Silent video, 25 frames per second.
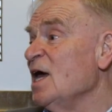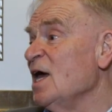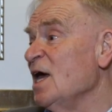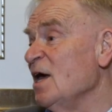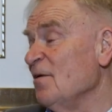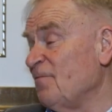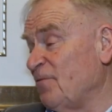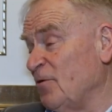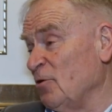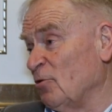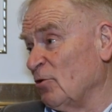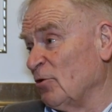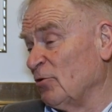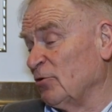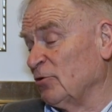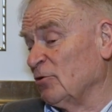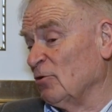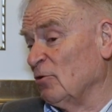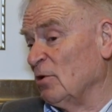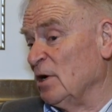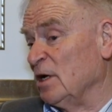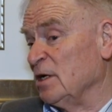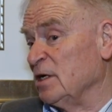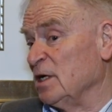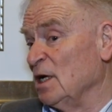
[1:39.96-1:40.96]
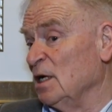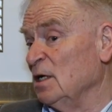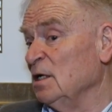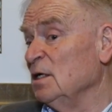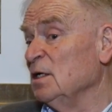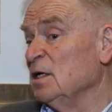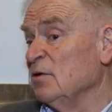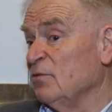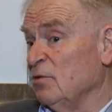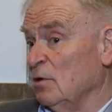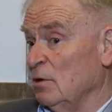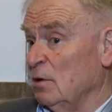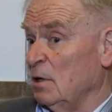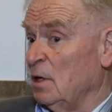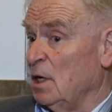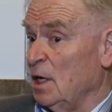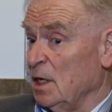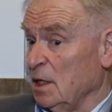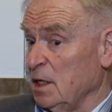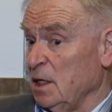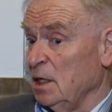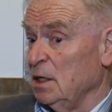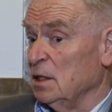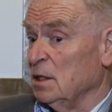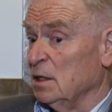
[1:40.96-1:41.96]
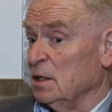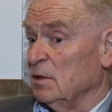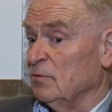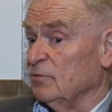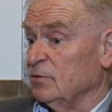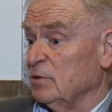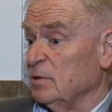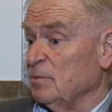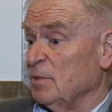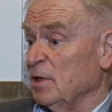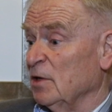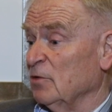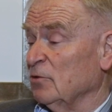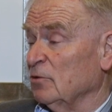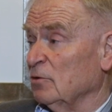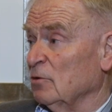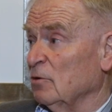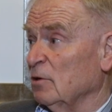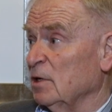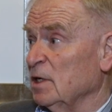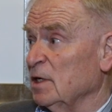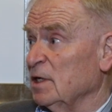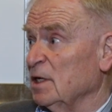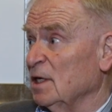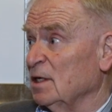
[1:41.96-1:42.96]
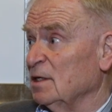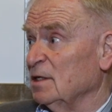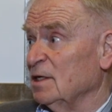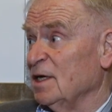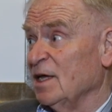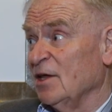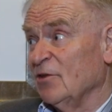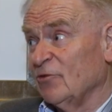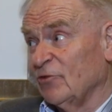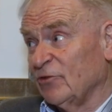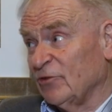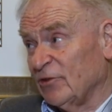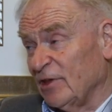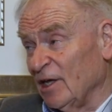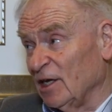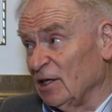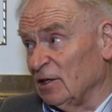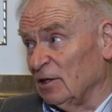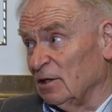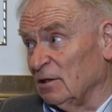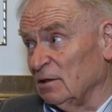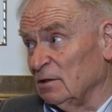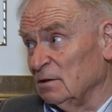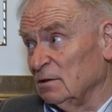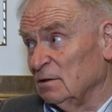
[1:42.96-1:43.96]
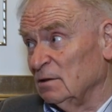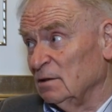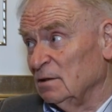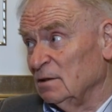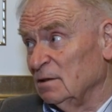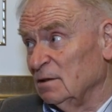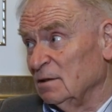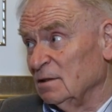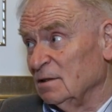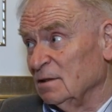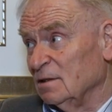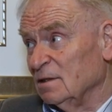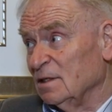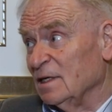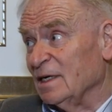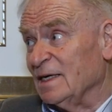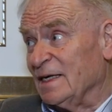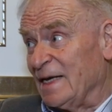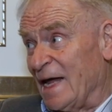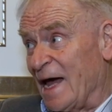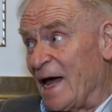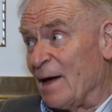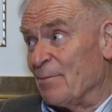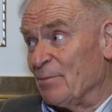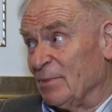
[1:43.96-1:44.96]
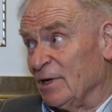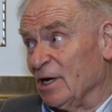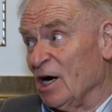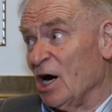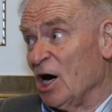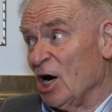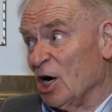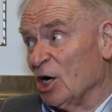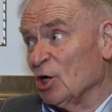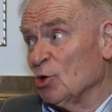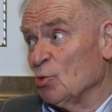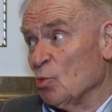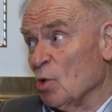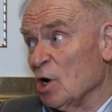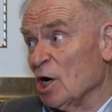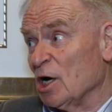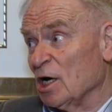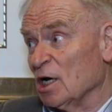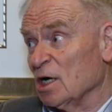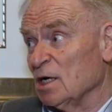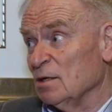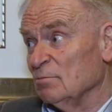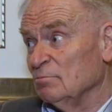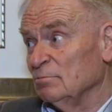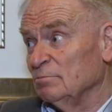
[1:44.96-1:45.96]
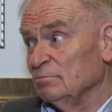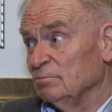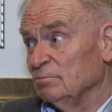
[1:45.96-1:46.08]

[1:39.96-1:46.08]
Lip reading: If you're a storyteller, if you're lucky enough to be a storyteller, it's still damned hard work.